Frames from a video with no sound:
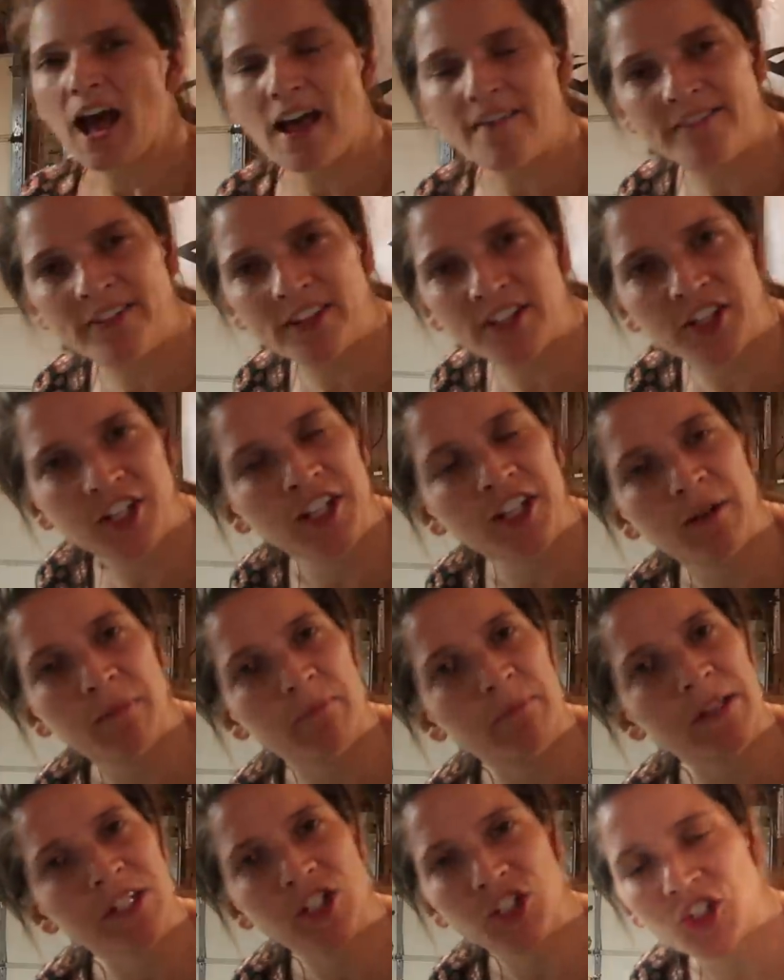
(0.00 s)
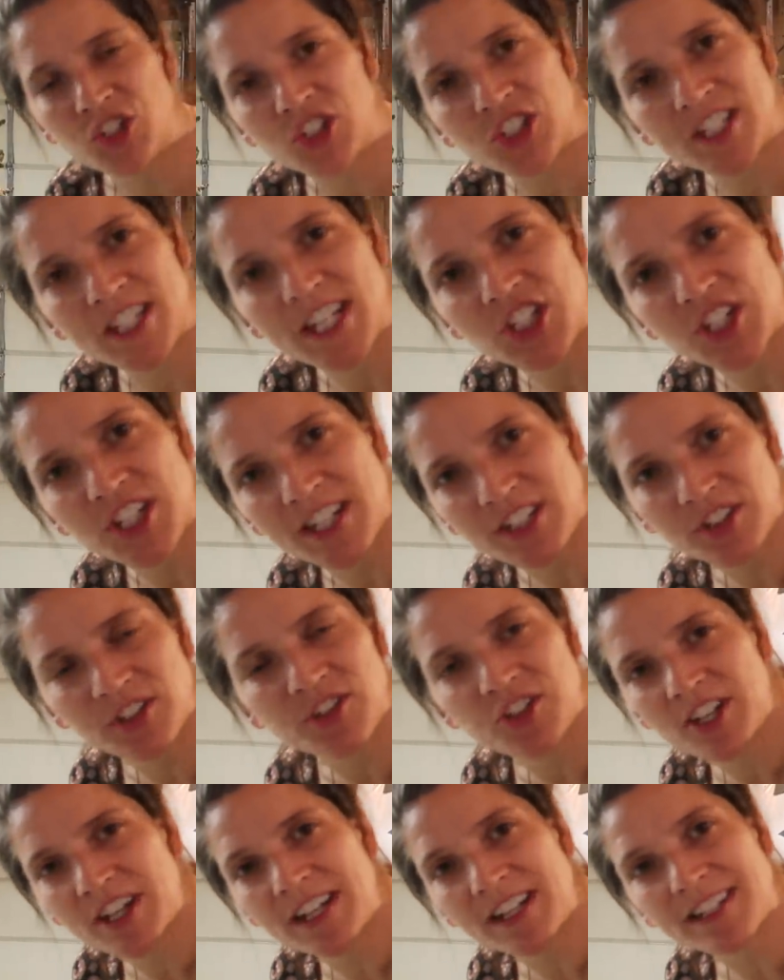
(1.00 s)
I feel like you need a mister station. I
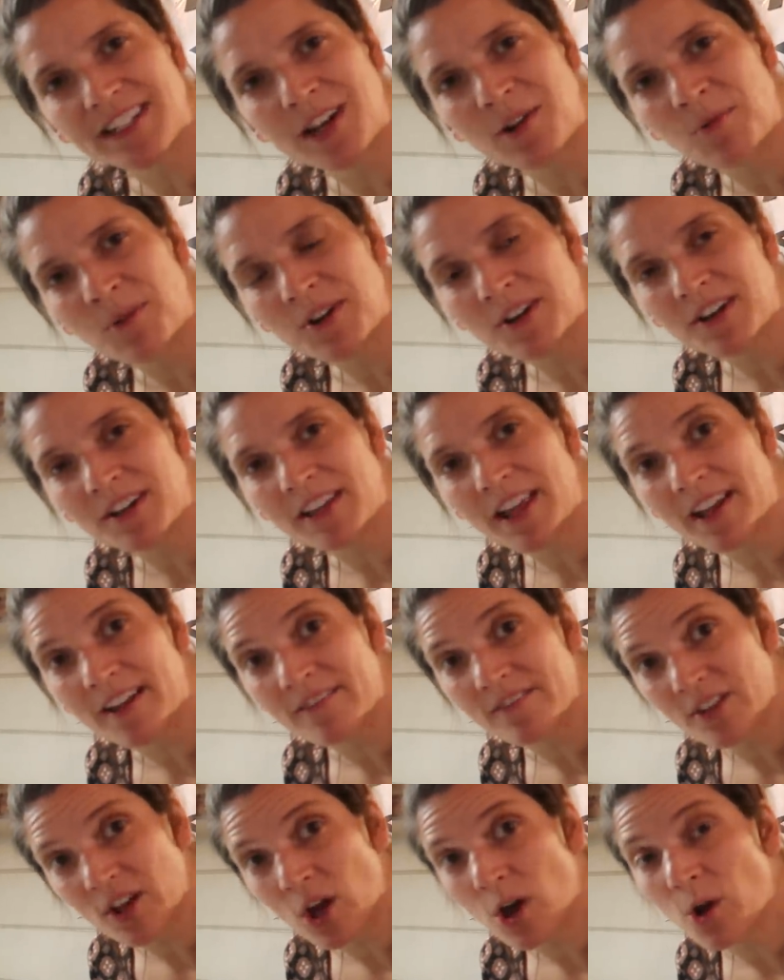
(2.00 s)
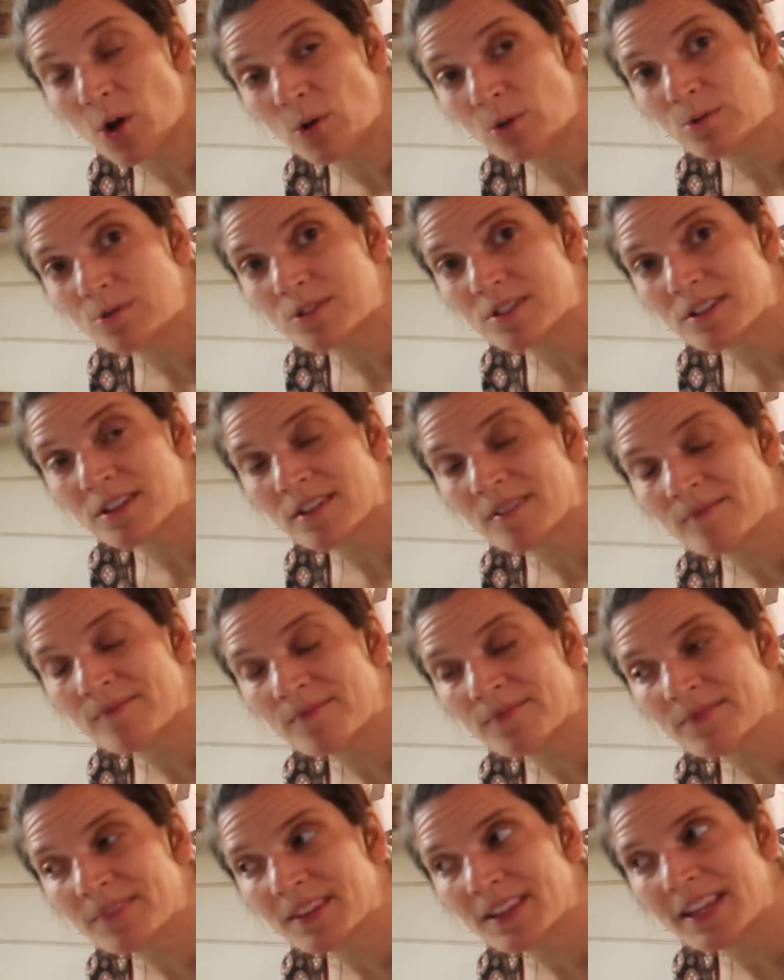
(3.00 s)
told Jane, I said, I wonder like if the hose,
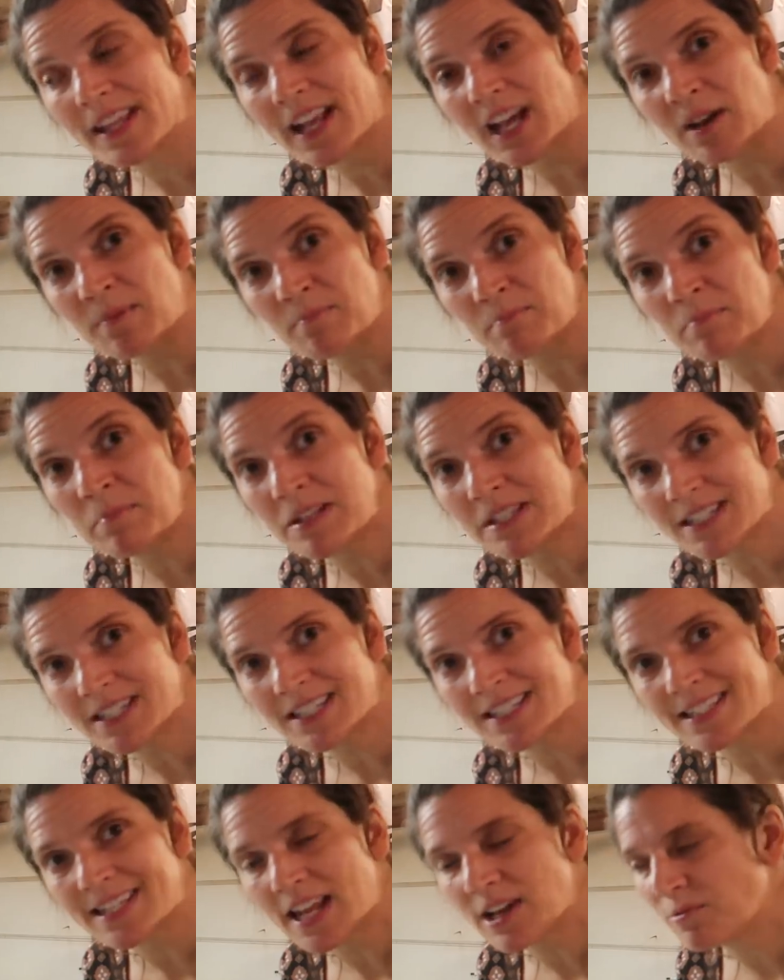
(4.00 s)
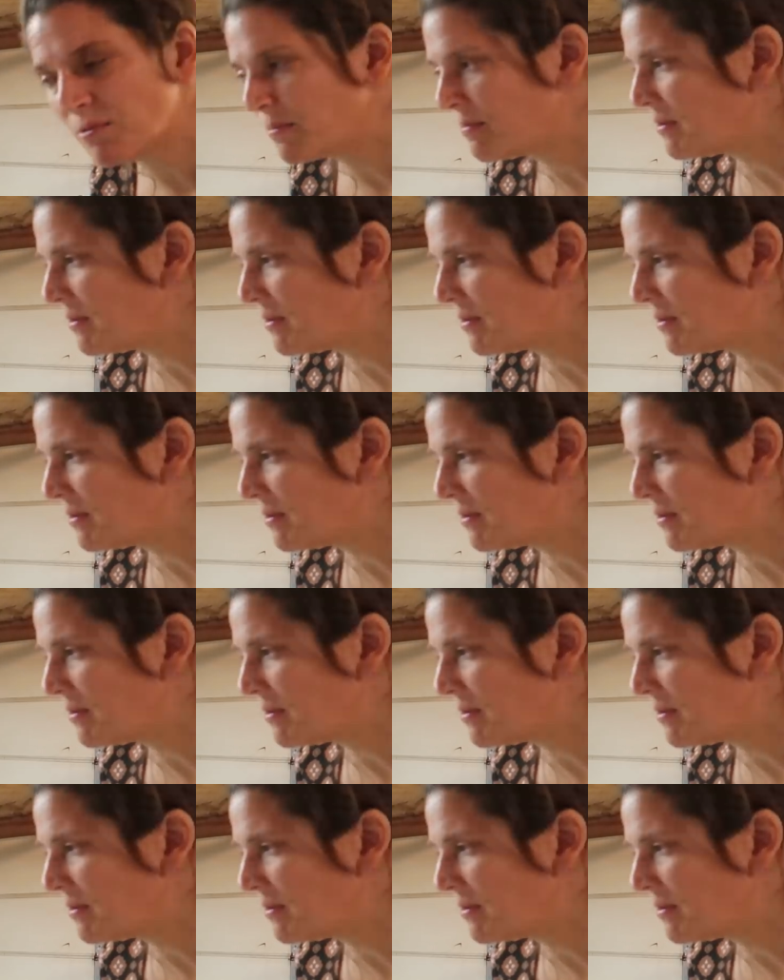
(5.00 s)
like on a mist setting